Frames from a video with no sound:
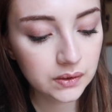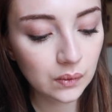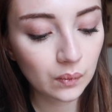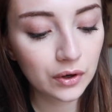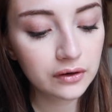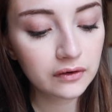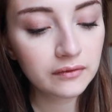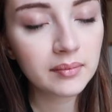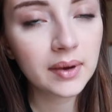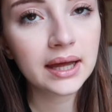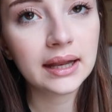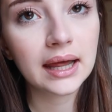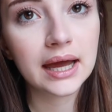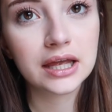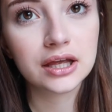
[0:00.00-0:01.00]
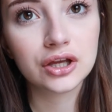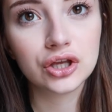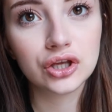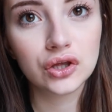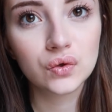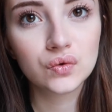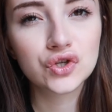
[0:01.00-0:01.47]
So one of my like
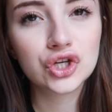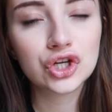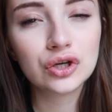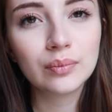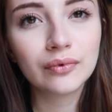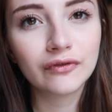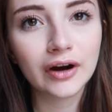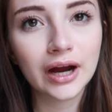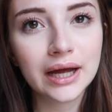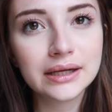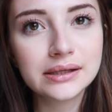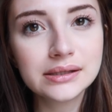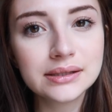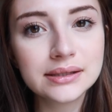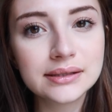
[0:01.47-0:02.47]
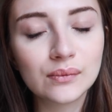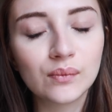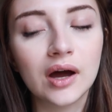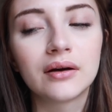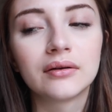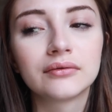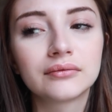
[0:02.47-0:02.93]
YouTube friends,
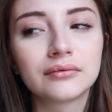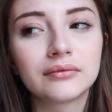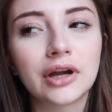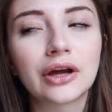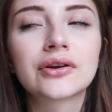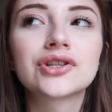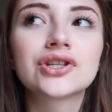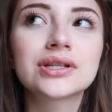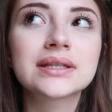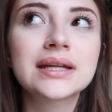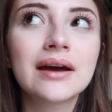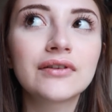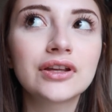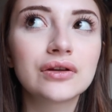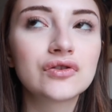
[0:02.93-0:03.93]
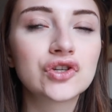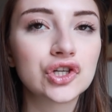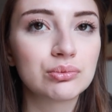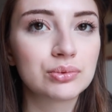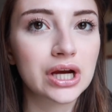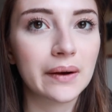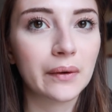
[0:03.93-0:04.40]
well, no, because she doesn't have a
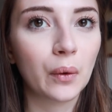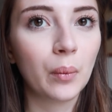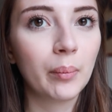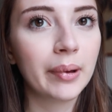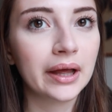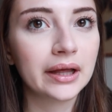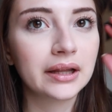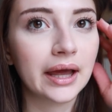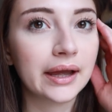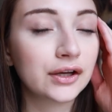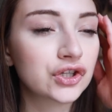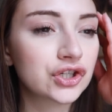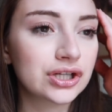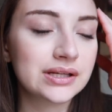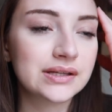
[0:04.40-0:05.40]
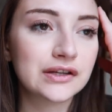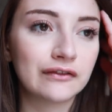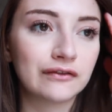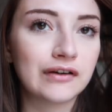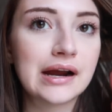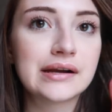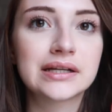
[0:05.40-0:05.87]
YouTube channel, but like she's a
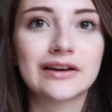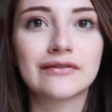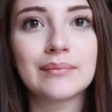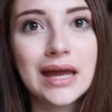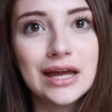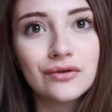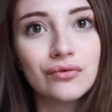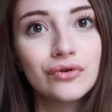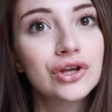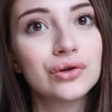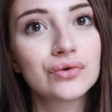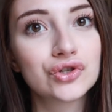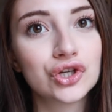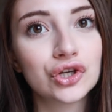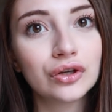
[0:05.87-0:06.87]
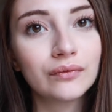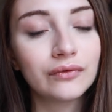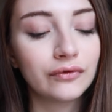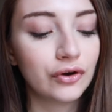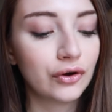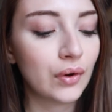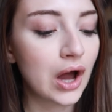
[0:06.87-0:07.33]
friend I've made through YouTube
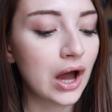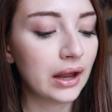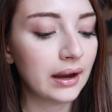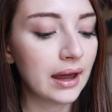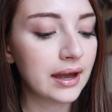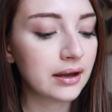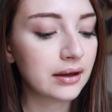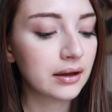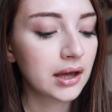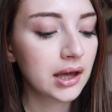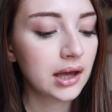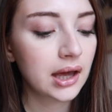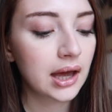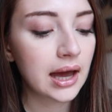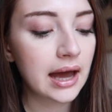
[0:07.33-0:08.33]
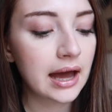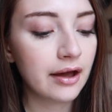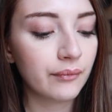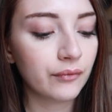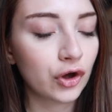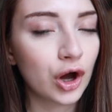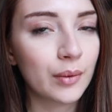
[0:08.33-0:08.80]
through her like
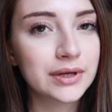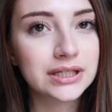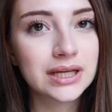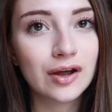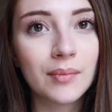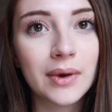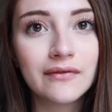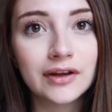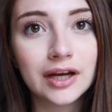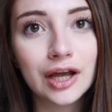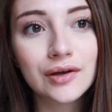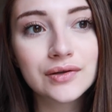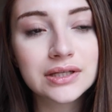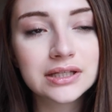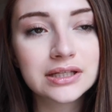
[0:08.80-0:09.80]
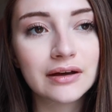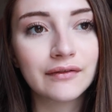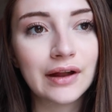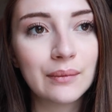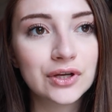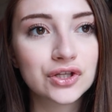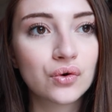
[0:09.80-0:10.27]
commenting on my videos and
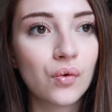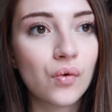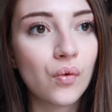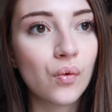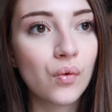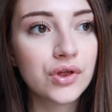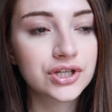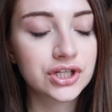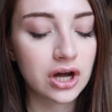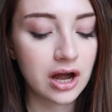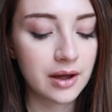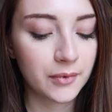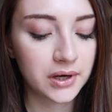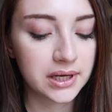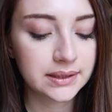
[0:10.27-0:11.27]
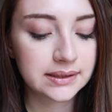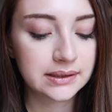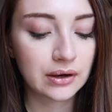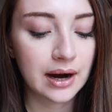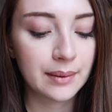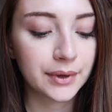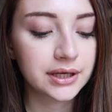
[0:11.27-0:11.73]
stuff. Like we talk all the time on
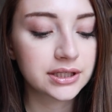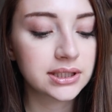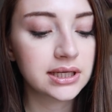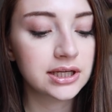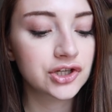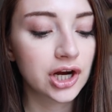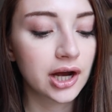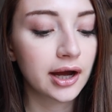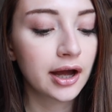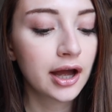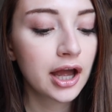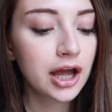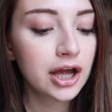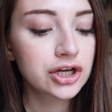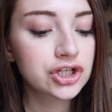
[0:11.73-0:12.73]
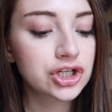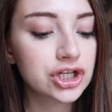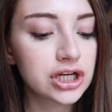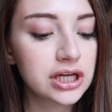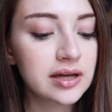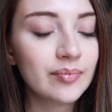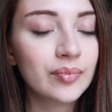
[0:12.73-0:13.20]
Instagram, Khadija.
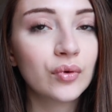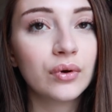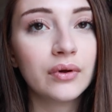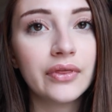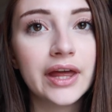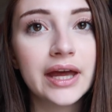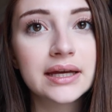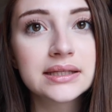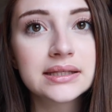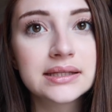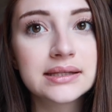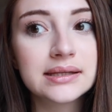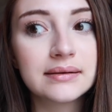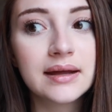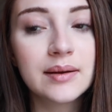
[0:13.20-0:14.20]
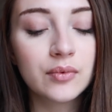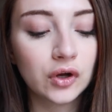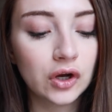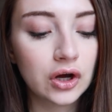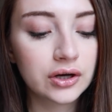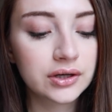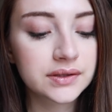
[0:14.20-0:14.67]
She bought this lip
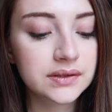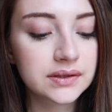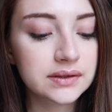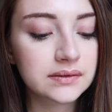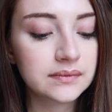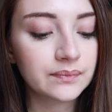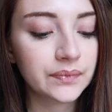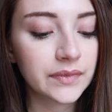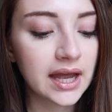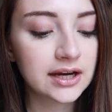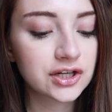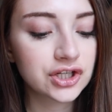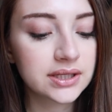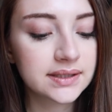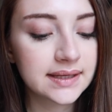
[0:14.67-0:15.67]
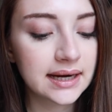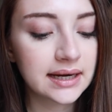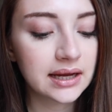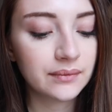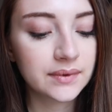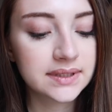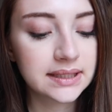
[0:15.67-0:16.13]
gloss and she said
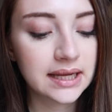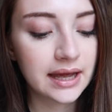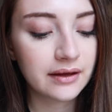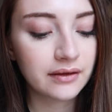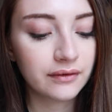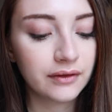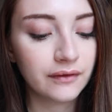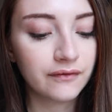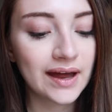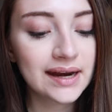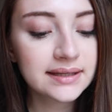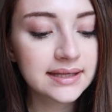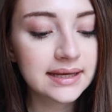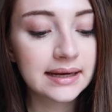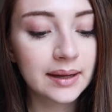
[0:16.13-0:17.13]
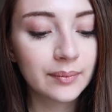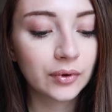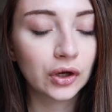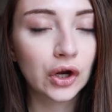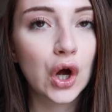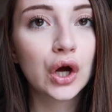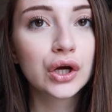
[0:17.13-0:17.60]
it was like the fancy lip
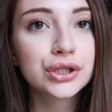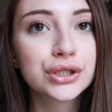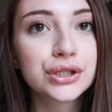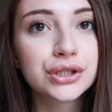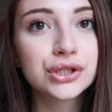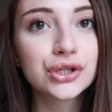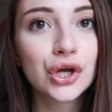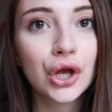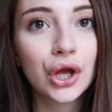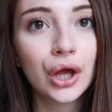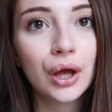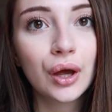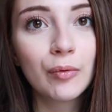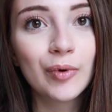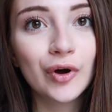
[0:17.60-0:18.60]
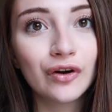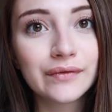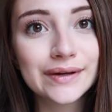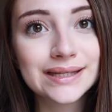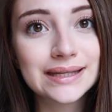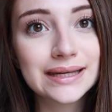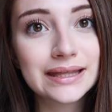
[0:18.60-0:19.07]
gloss, but
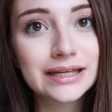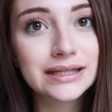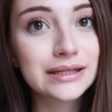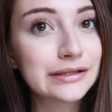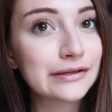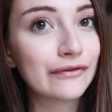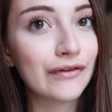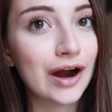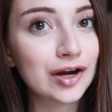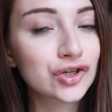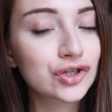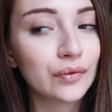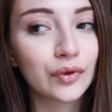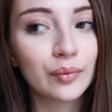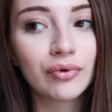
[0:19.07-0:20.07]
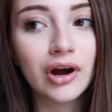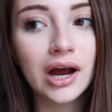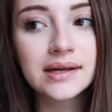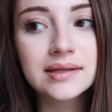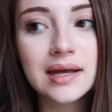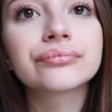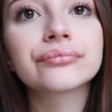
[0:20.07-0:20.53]
obviously this is a fraction of the
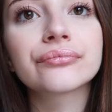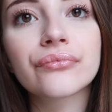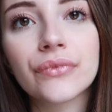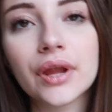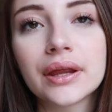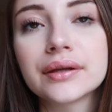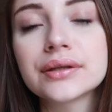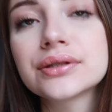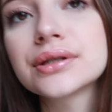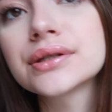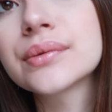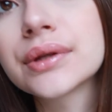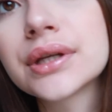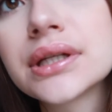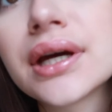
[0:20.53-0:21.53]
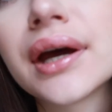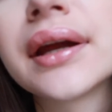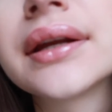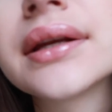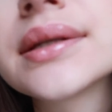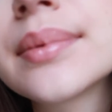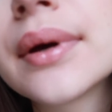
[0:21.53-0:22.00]
price. It's just with the
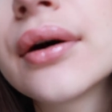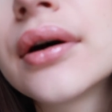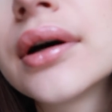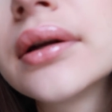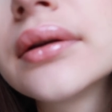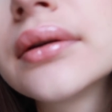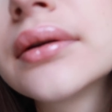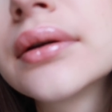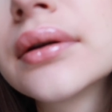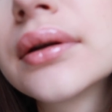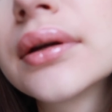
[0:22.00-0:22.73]
tiniest bit on.